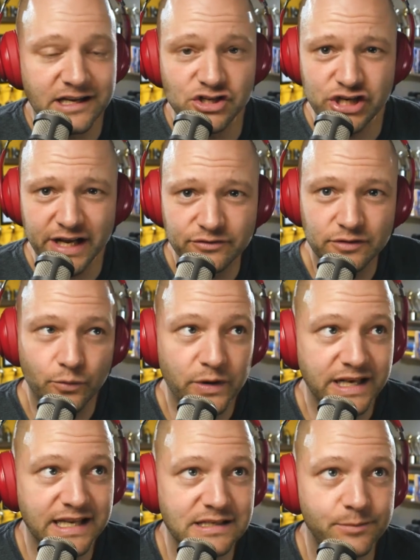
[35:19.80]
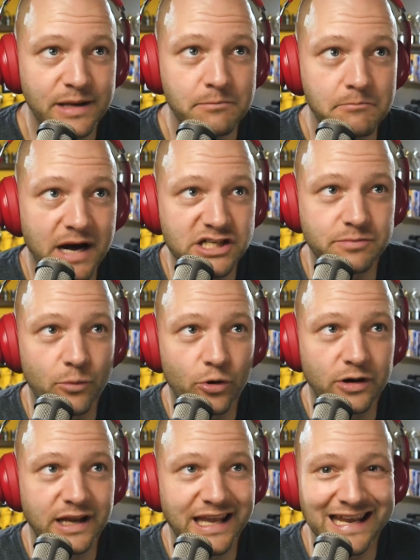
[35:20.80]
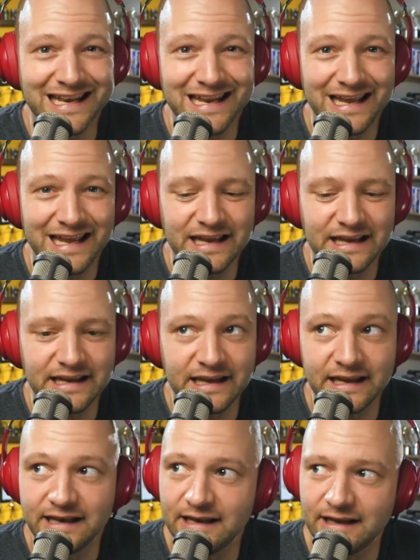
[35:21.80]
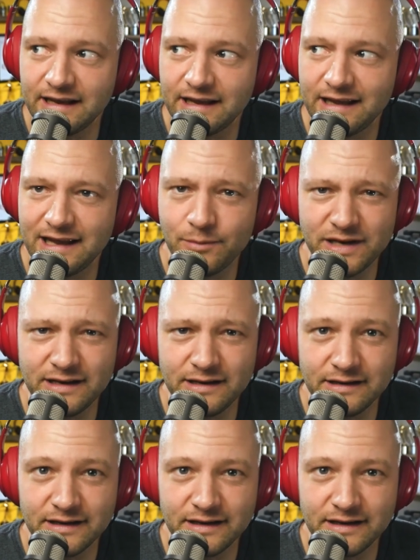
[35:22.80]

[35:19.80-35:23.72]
in general we need to be much more in inhibited,